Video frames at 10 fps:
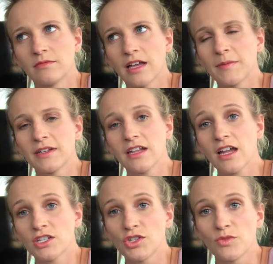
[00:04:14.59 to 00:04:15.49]
I mean,
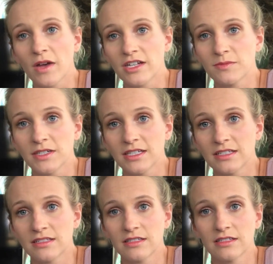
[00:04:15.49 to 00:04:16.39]
not too much
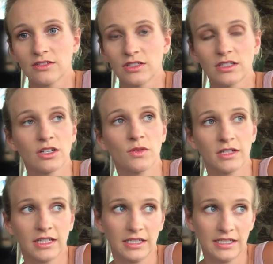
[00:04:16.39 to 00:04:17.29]
because you still don't want
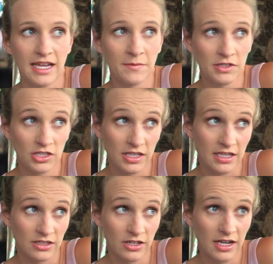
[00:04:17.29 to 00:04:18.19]
to like damage
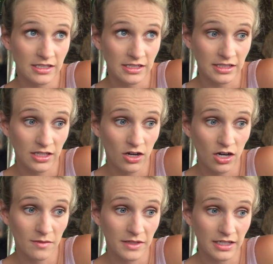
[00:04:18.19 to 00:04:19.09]
things or accidentally
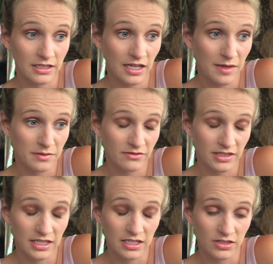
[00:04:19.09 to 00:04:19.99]
harm any type of the
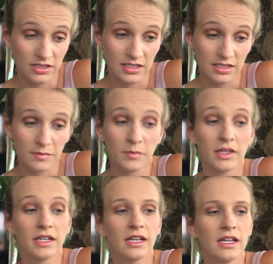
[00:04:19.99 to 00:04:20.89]
ecosystem,
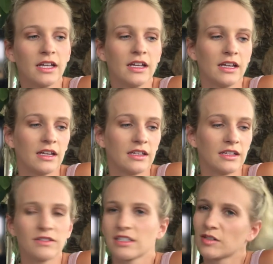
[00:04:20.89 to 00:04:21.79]
but
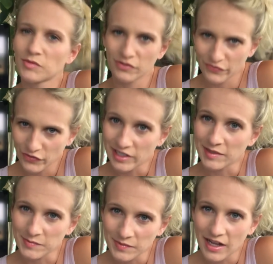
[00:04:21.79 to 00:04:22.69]
there was a little more
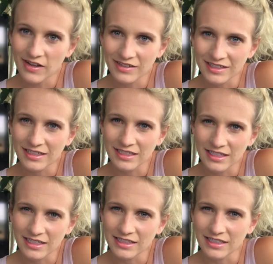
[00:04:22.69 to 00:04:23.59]
freedom out in
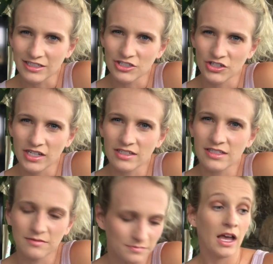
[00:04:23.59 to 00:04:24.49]
these
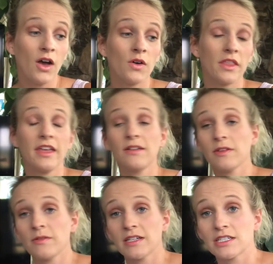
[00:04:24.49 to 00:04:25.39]
trails. Oh, then we
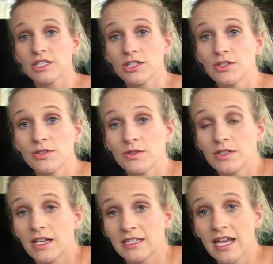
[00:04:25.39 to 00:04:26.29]
went to
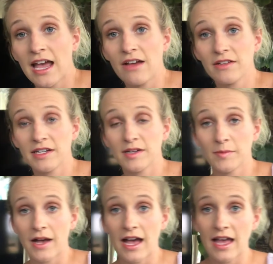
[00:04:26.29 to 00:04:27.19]
a town
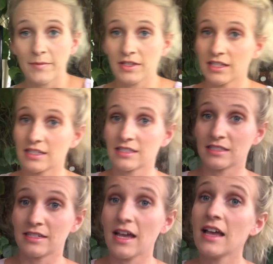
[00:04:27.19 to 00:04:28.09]
nearby because
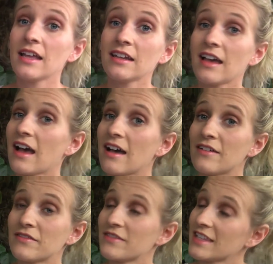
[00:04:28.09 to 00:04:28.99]
none
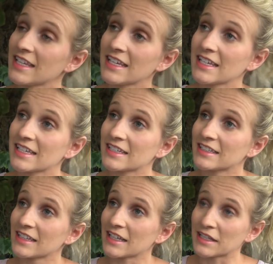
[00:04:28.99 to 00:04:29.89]
of the
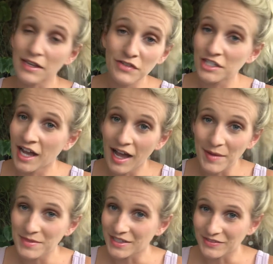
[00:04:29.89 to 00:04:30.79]
like gift
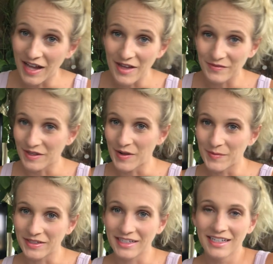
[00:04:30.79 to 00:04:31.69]
shops around were
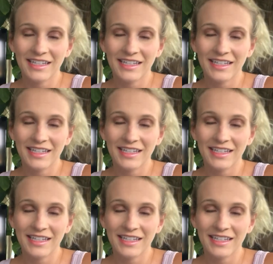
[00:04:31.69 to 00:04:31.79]
open.